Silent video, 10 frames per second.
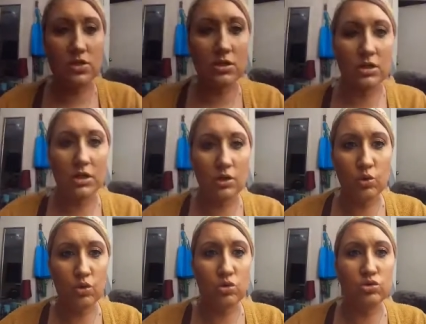look,
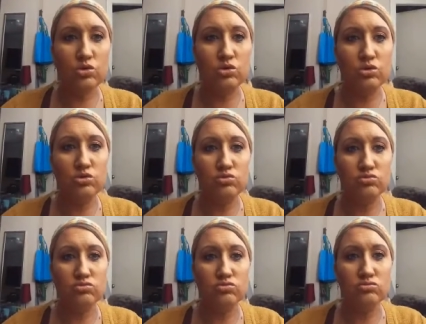ooh!
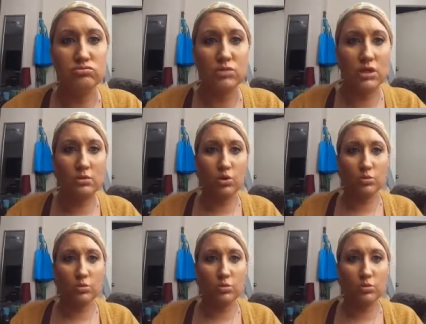Any more